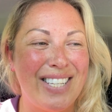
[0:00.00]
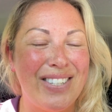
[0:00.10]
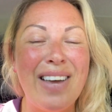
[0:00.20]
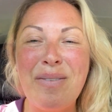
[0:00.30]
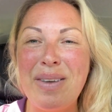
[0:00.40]
So
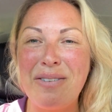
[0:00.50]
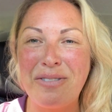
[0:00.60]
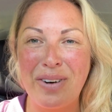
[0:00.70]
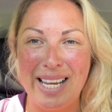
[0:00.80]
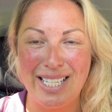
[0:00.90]
never be
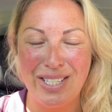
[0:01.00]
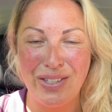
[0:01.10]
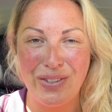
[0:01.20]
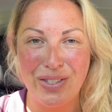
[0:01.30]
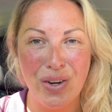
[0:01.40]
afraid
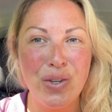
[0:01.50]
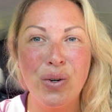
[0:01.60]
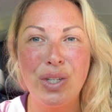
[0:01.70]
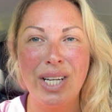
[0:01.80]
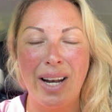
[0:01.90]
to start
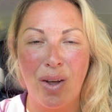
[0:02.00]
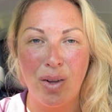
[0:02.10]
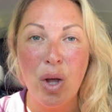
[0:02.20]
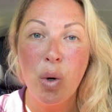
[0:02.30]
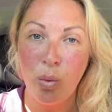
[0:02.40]
your
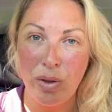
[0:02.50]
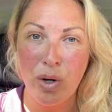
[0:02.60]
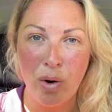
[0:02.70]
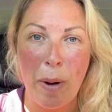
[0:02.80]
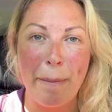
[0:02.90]
channel with
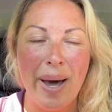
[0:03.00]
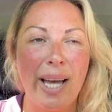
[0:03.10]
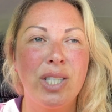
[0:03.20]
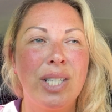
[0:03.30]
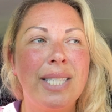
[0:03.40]
your own
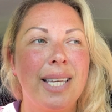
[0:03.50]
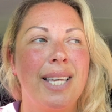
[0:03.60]
passions.